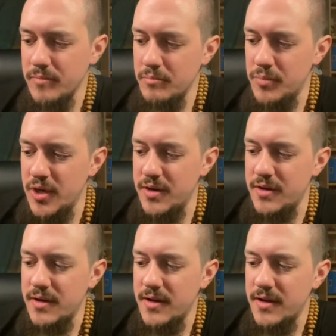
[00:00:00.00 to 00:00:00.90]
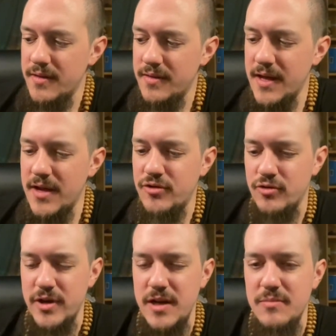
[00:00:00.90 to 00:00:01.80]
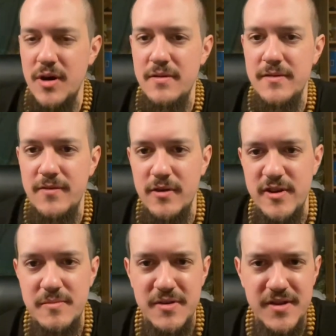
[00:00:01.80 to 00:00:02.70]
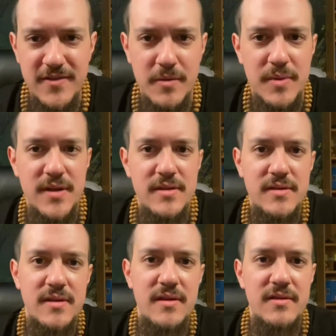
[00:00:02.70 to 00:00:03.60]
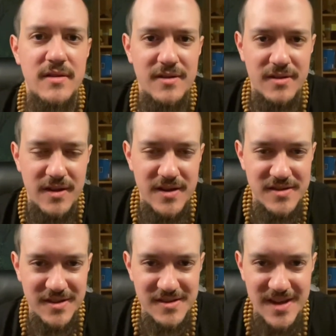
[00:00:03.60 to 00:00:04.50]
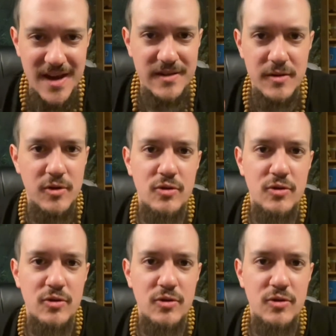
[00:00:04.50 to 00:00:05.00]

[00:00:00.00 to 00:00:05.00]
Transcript: But that dream of a very specific peace is, a, is exactly what